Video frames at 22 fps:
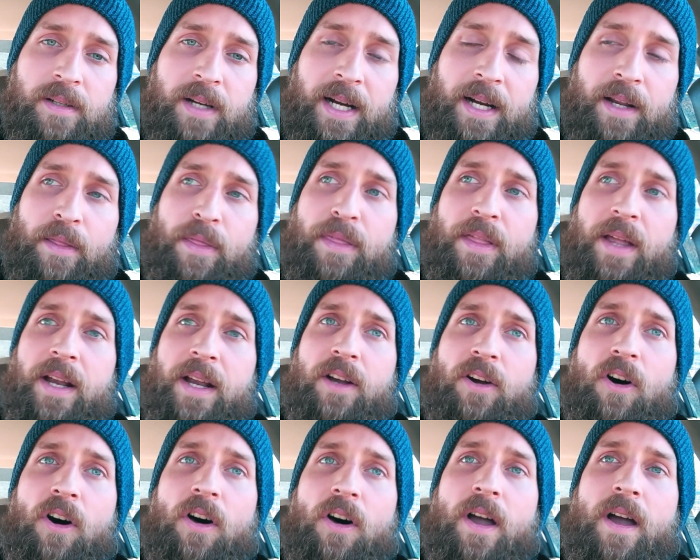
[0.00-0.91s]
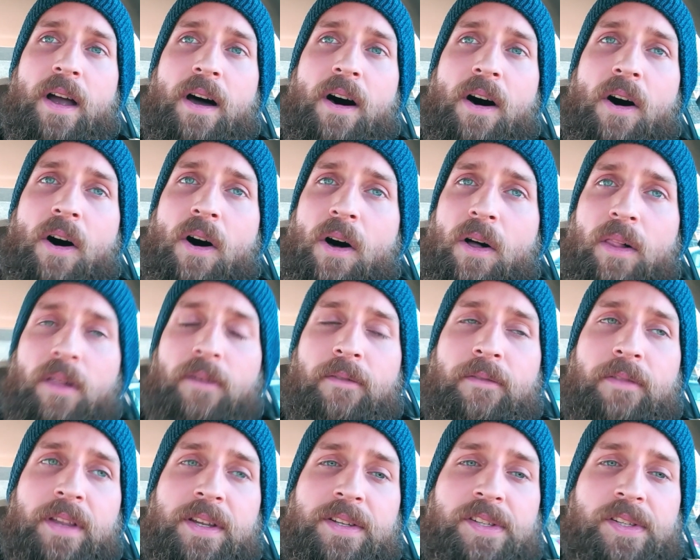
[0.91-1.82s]
I can thank all
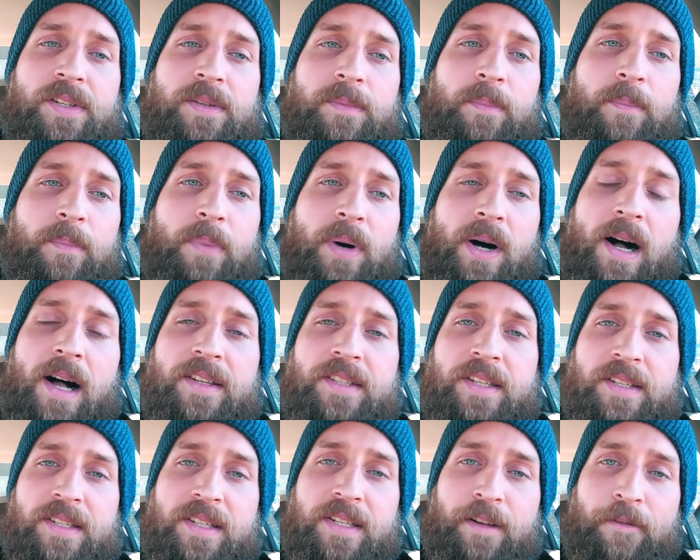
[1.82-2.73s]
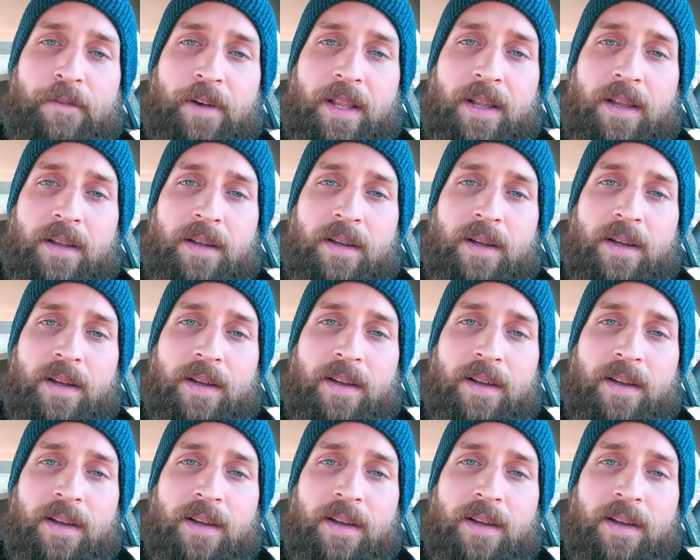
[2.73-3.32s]
of this positivity,